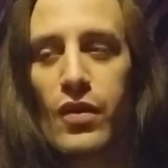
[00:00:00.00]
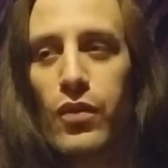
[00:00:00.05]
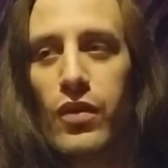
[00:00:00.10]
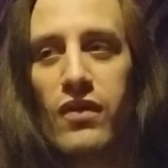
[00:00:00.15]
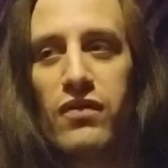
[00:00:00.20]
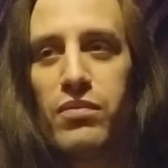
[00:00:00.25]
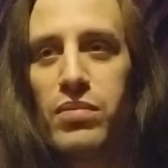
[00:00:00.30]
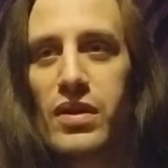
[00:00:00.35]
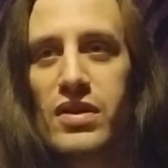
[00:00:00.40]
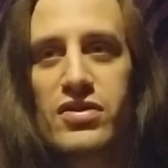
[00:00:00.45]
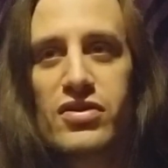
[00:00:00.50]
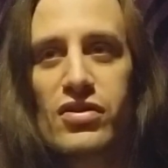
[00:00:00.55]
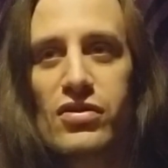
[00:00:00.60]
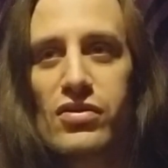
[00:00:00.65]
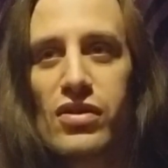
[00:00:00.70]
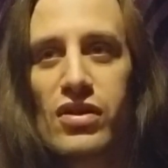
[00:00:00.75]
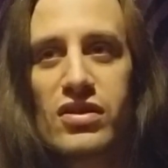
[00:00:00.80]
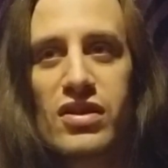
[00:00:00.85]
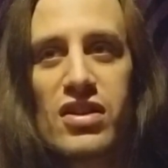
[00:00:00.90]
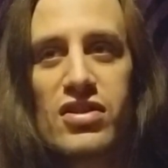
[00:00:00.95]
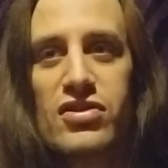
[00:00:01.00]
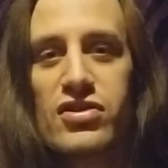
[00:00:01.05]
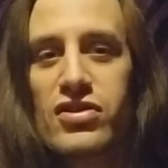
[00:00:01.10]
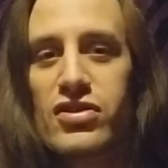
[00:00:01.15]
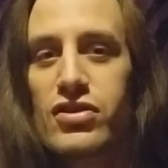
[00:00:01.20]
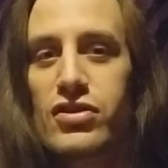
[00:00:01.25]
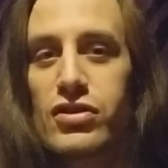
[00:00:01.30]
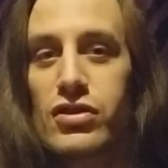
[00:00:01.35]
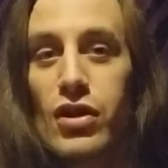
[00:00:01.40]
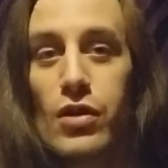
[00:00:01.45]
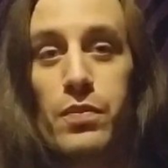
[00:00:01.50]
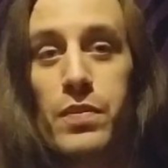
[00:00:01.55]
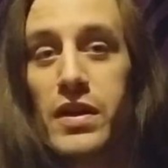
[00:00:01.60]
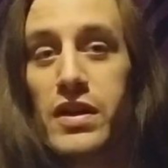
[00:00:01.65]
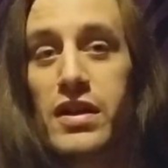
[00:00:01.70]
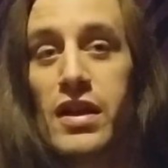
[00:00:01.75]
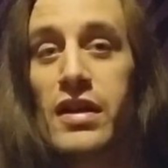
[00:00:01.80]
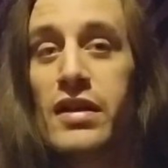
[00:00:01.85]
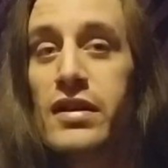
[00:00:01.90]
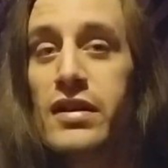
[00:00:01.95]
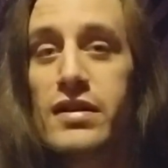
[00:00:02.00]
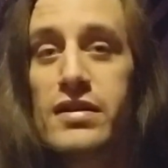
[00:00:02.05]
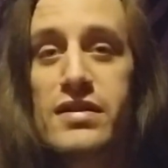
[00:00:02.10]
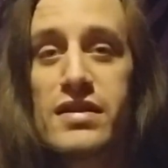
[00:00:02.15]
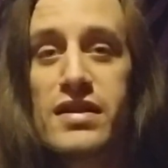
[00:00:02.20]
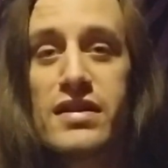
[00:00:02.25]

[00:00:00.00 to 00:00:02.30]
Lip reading: Wolf Blitzer looked as stupid then as